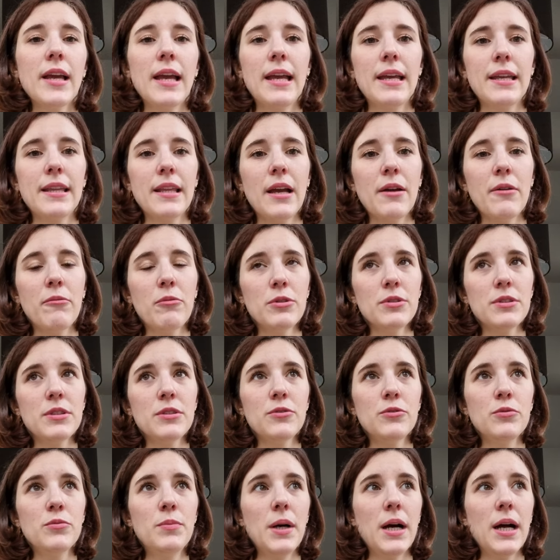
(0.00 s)
and I
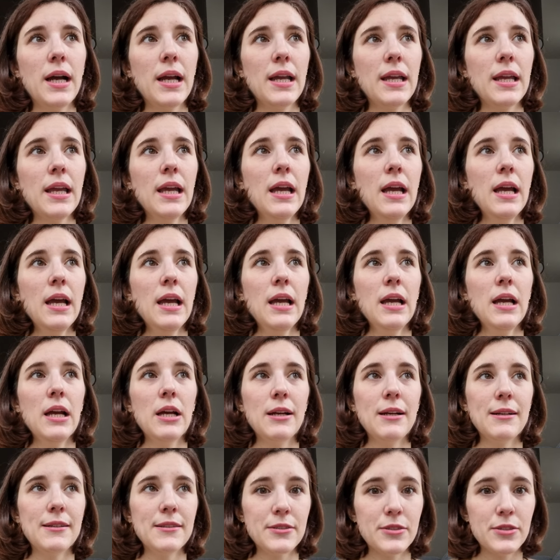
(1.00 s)
wanted to buy
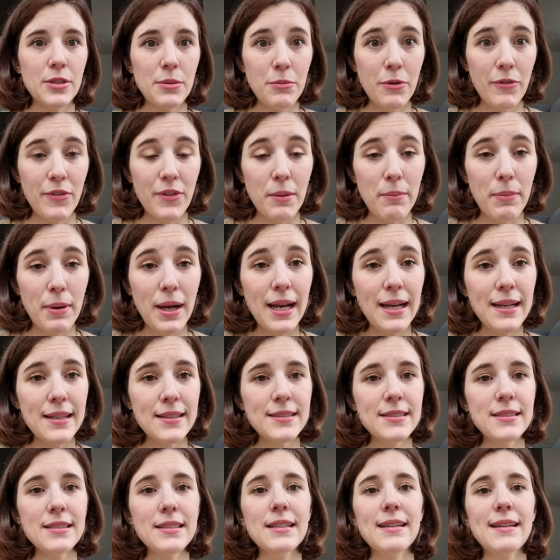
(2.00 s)
some of their
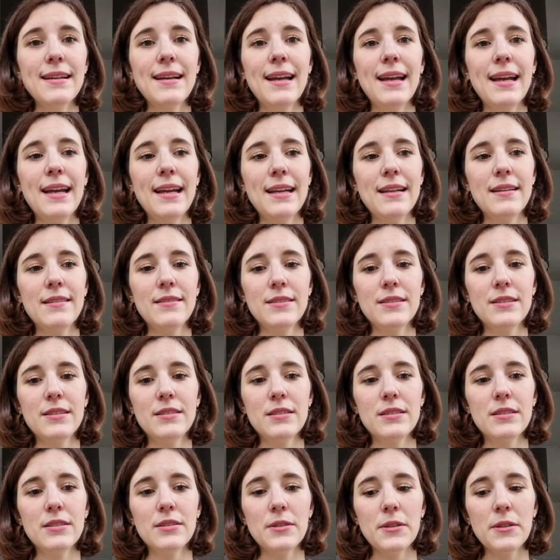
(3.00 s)
bags, and
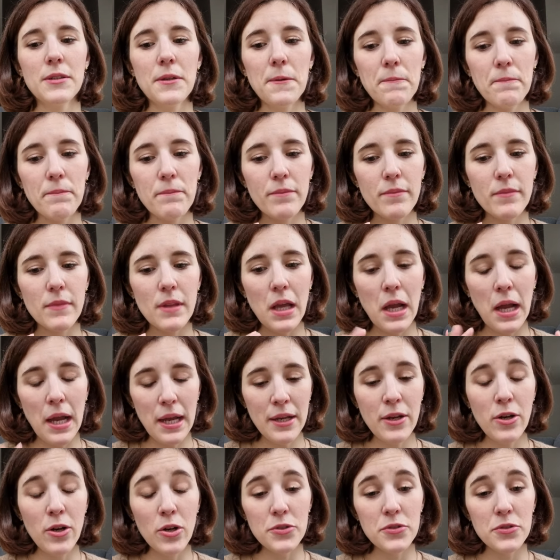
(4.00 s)
I
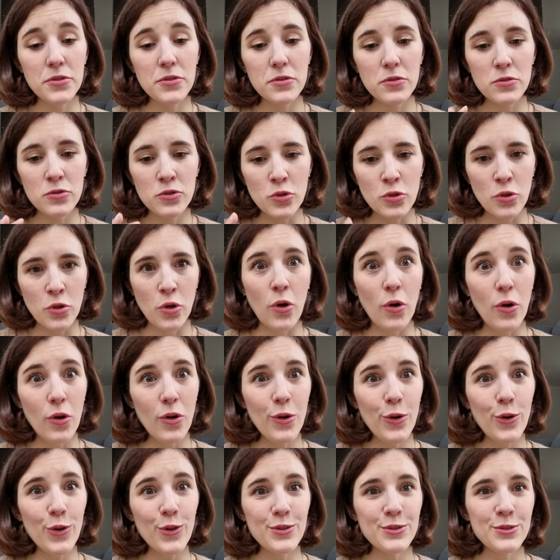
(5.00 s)
got the
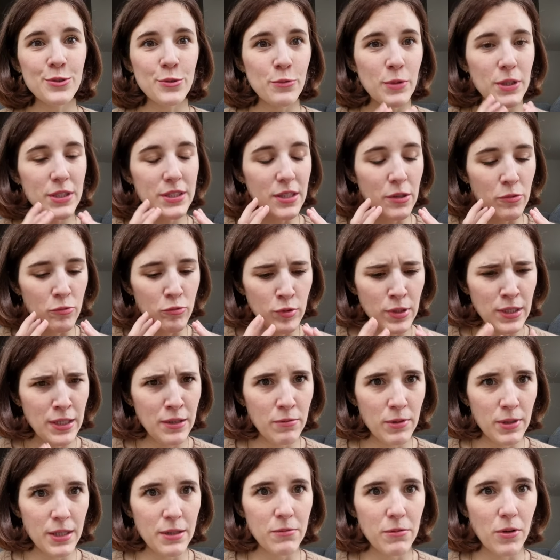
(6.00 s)
core, the ones I really,
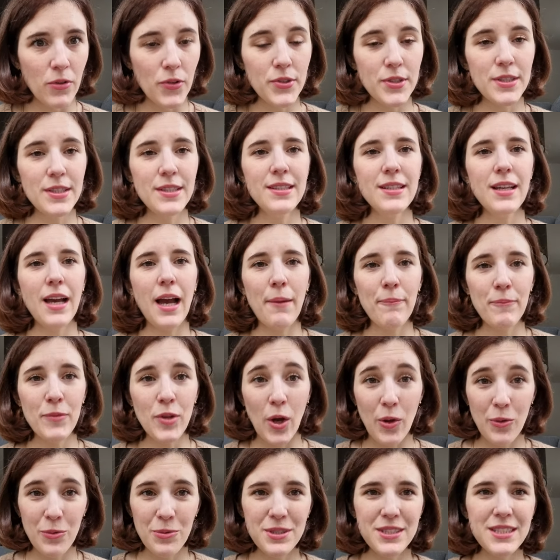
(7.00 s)
really wanted. I'm
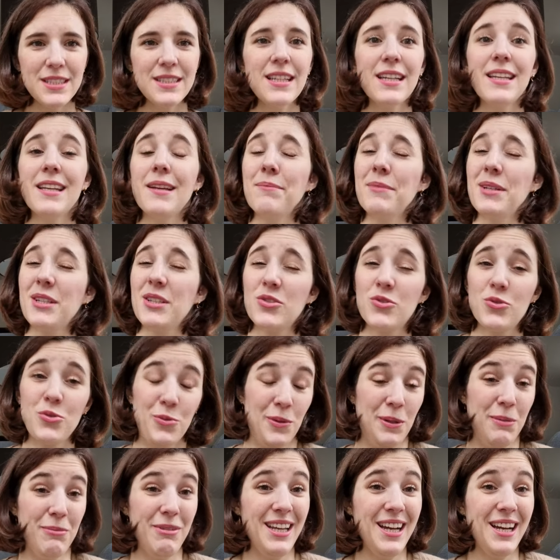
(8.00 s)
done with it and I'm
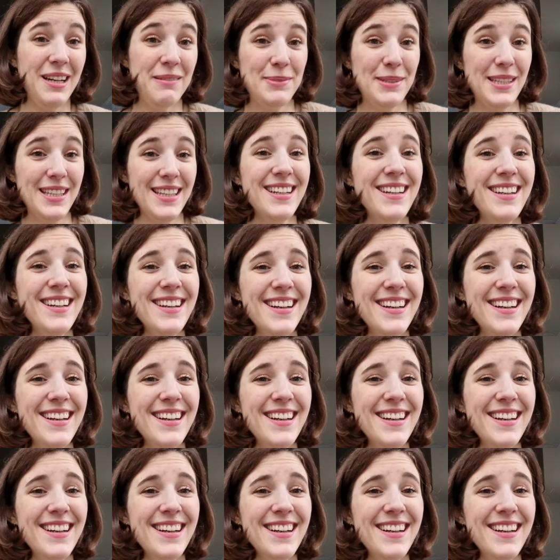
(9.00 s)
extremely happy.